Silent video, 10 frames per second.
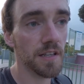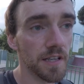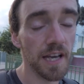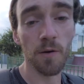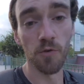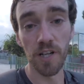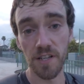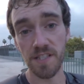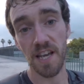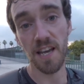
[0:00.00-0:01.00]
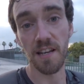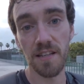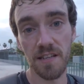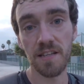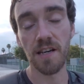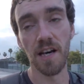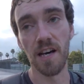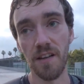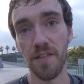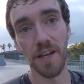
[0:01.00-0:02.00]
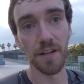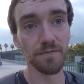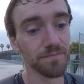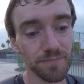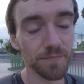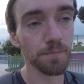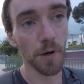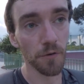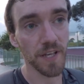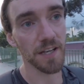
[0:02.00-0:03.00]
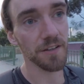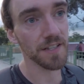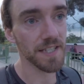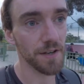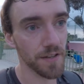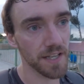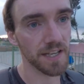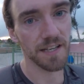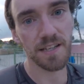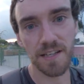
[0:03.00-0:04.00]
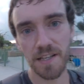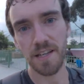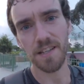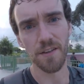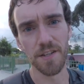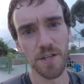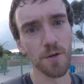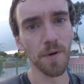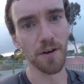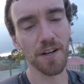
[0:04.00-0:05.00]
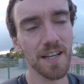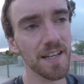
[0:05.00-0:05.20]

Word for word: Yeah, really good skate. Uh, they both killed it down the uh, down the two block.